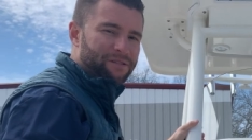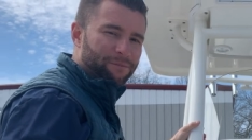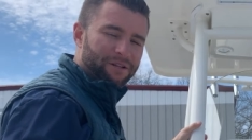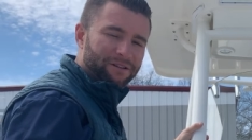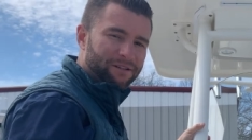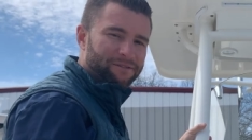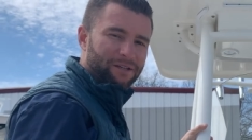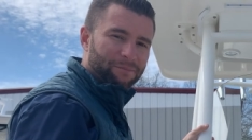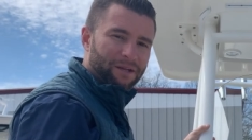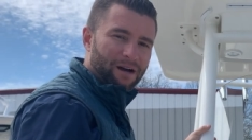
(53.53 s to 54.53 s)
somebody leaves
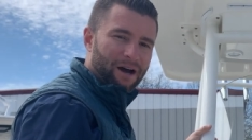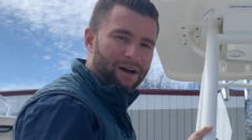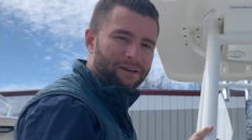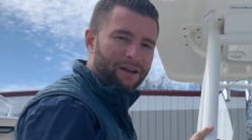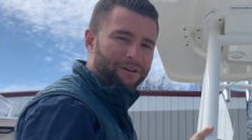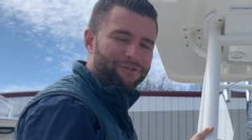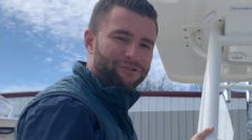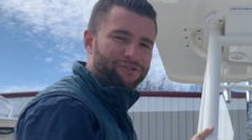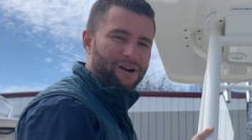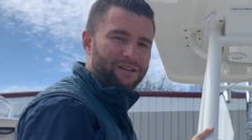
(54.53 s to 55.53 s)
something on, and you're
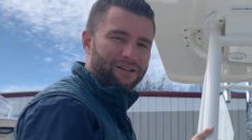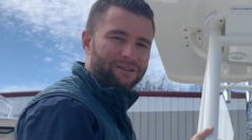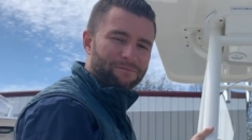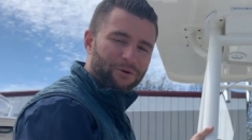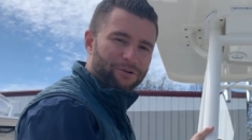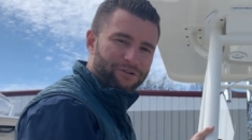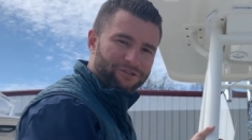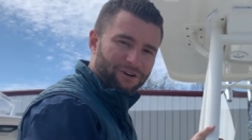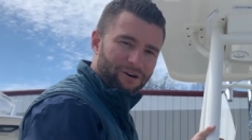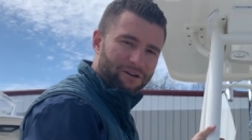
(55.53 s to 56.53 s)
just trying to get the motor
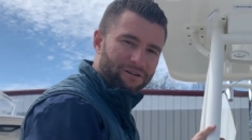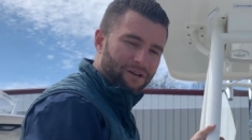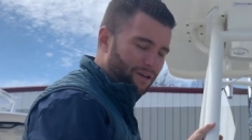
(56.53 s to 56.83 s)
started,